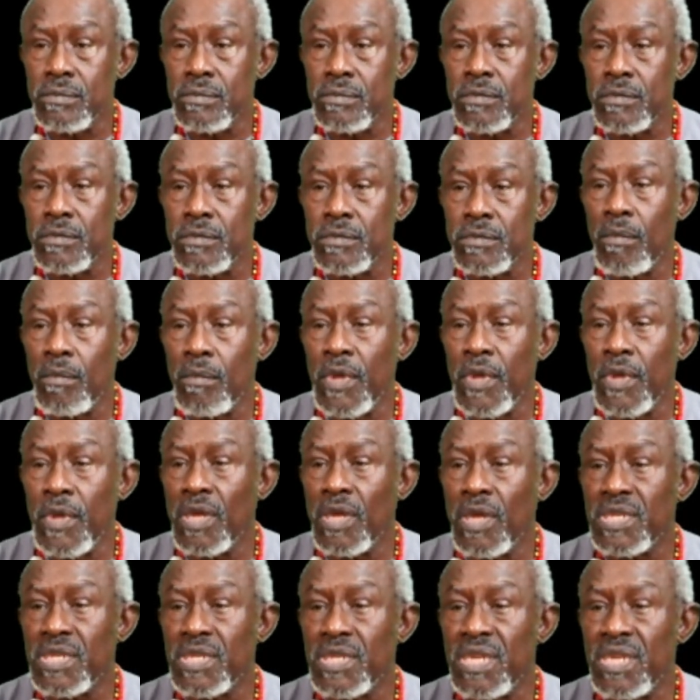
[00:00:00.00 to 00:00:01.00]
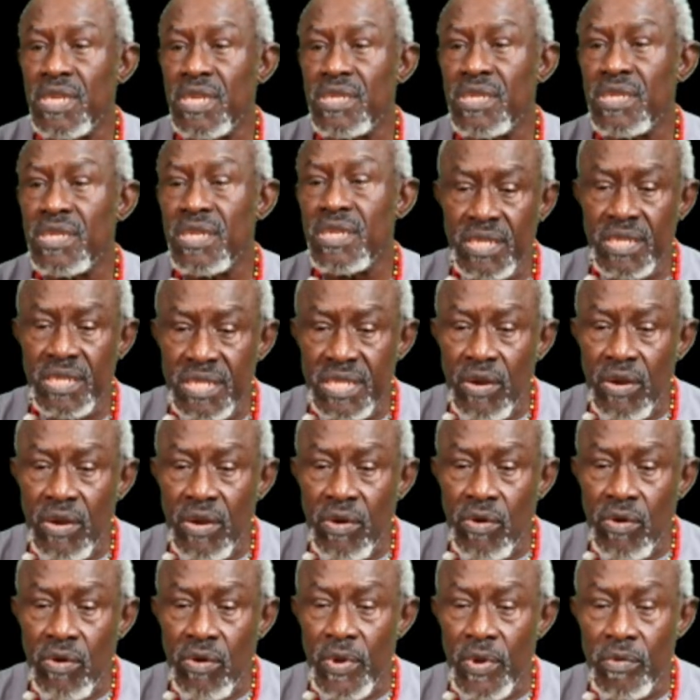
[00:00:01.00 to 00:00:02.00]
Because it is
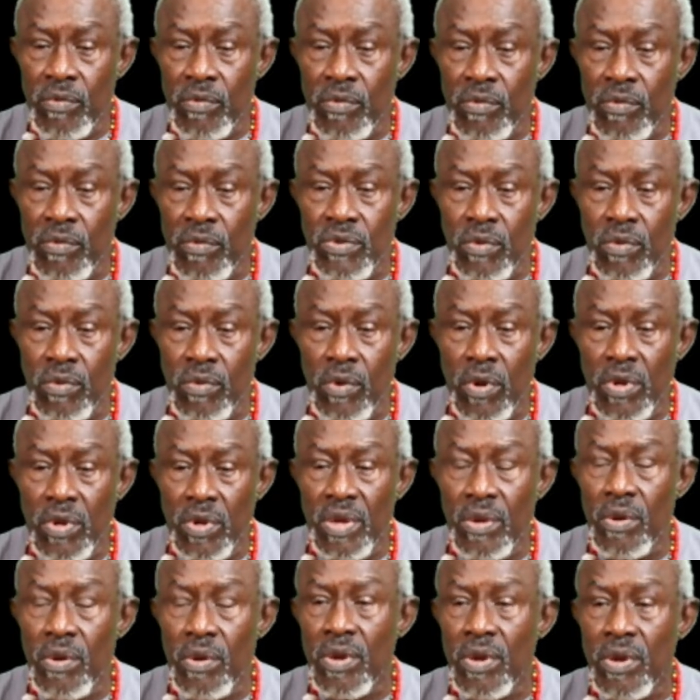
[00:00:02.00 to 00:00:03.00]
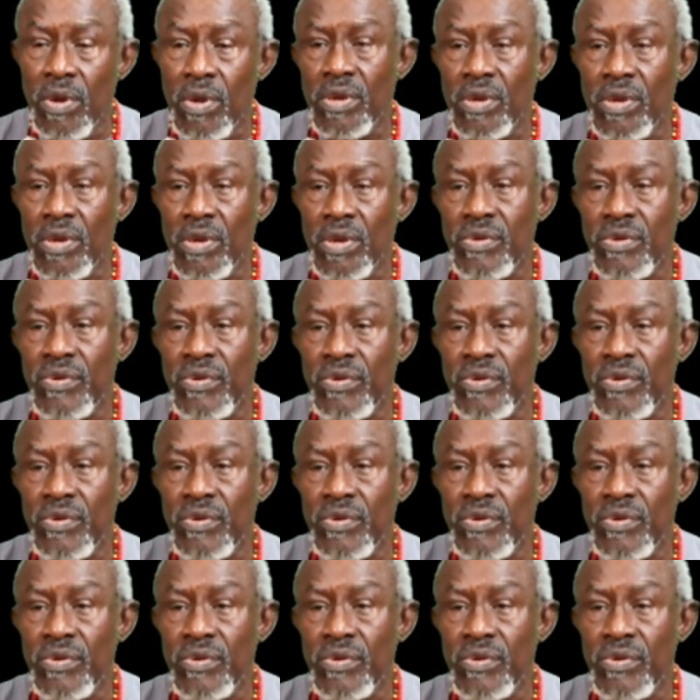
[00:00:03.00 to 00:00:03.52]
terrible what's going on in our country.